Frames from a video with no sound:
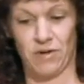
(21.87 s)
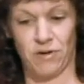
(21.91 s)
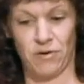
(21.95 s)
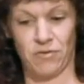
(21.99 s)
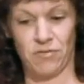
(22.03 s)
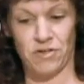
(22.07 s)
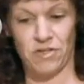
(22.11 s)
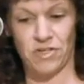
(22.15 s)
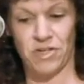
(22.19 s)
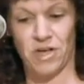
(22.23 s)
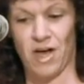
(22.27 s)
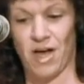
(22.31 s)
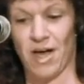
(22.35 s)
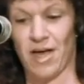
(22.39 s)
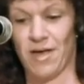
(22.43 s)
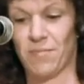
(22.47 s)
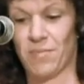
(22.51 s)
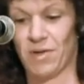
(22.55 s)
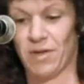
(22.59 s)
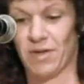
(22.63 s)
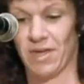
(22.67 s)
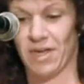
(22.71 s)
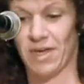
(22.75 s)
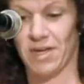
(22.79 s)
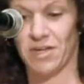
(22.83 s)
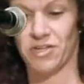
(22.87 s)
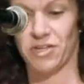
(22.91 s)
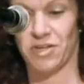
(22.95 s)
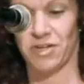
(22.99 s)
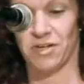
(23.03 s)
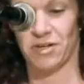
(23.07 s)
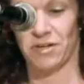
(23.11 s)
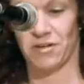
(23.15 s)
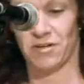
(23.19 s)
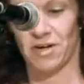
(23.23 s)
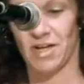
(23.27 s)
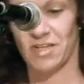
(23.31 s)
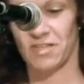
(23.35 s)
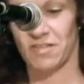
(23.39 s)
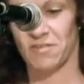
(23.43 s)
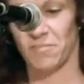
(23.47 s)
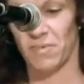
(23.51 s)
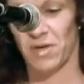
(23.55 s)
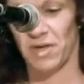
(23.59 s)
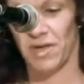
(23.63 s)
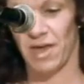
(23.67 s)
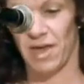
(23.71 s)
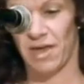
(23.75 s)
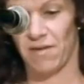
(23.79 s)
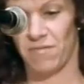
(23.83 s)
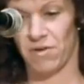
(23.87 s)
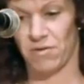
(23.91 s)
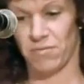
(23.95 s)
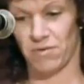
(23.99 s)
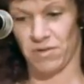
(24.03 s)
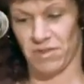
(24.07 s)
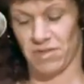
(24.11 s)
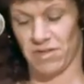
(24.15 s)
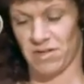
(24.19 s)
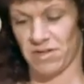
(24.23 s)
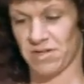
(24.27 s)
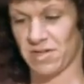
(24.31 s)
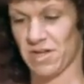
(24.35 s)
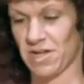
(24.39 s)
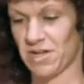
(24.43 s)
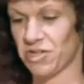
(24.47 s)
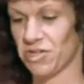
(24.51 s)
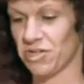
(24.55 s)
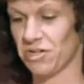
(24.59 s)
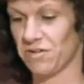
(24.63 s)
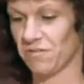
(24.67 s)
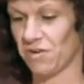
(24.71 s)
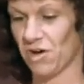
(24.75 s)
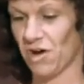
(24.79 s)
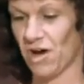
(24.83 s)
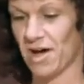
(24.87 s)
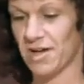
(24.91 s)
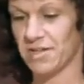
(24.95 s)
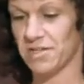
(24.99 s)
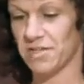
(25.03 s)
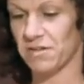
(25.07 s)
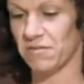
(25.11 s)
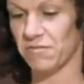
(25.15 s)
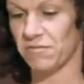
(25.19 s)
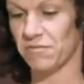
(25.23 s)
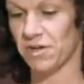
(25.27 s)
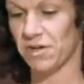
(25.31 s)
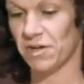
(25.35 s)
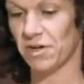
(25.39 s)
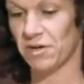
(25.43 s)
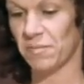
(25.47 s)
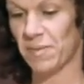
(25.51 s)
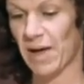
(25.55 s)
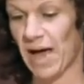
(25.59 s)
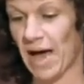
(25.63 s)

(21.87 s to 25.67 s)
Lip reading: and over time engaging in aggressive behavior with the intention of causing fear,